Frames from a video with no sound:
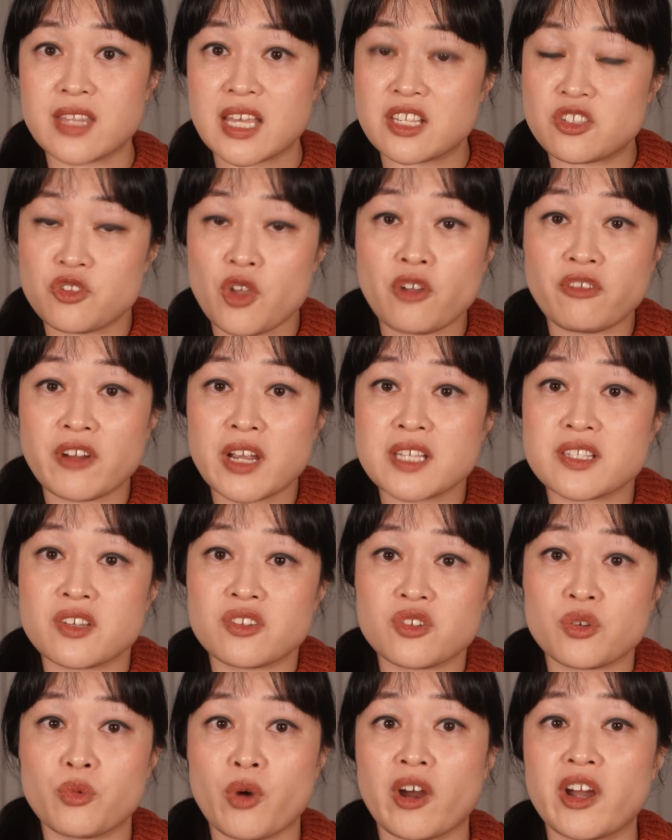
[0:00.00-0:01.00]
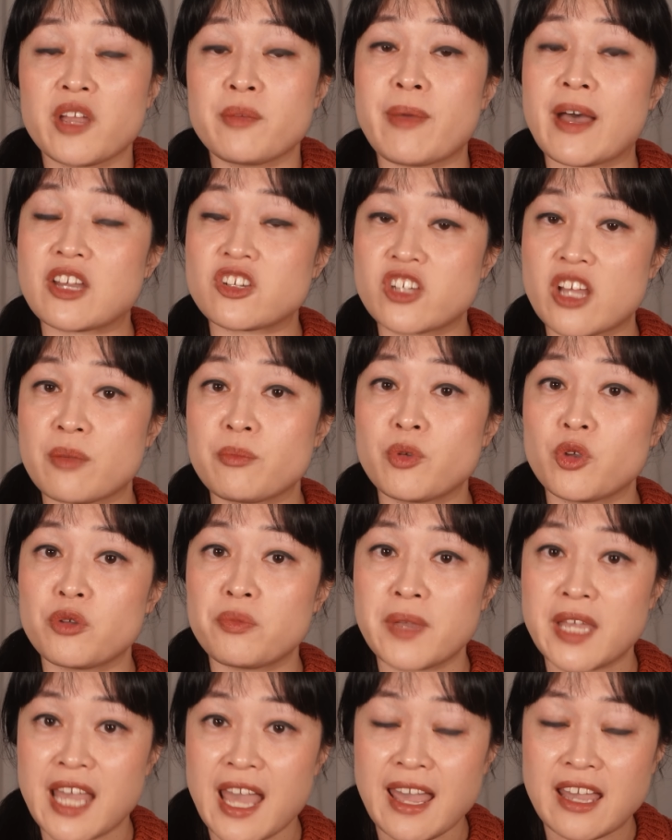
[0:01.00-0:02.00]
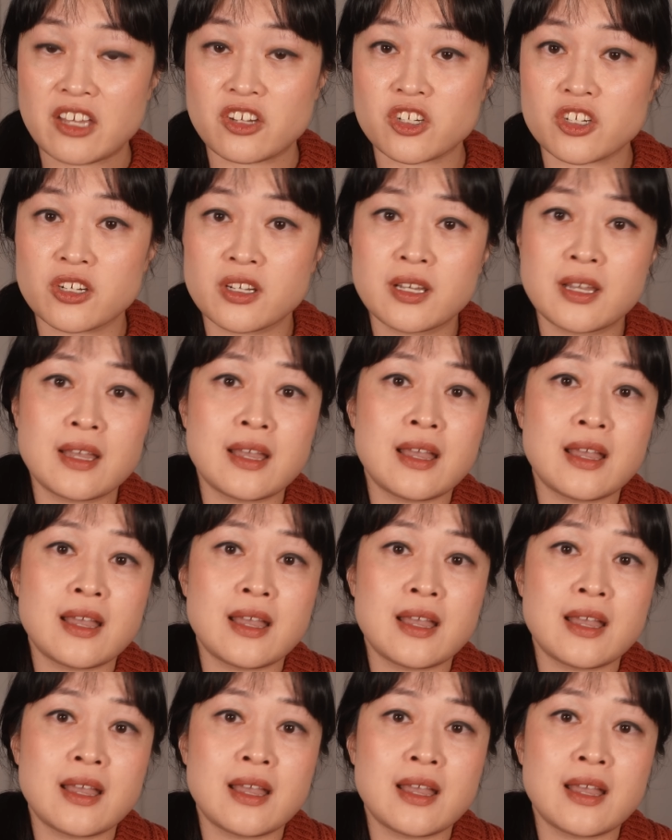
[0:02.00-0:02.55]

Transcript: there's no reason to worry about shampoo pH.